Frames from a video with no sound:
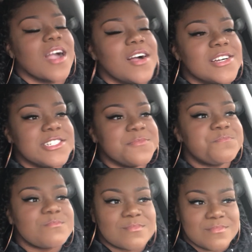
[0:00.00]
A
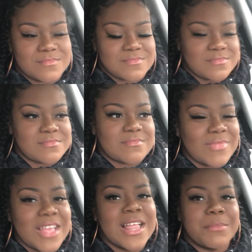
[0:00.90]

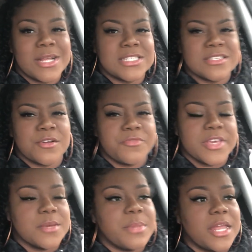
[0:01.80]
lot of my jeans don't
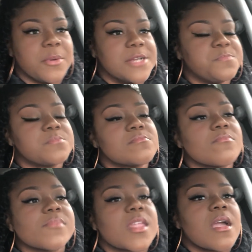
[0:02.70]
fit, but anyway,
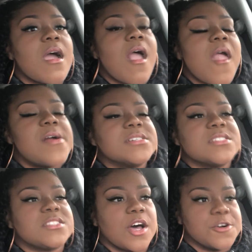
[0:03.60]

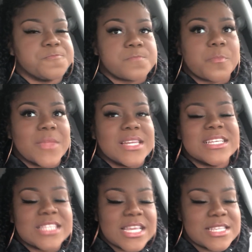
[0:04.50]
so
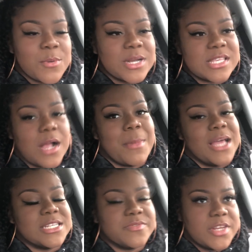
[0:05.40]
these are things I want to talk
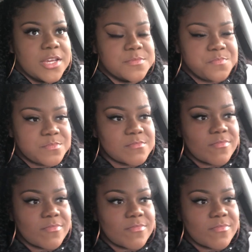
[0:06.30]
about in this video.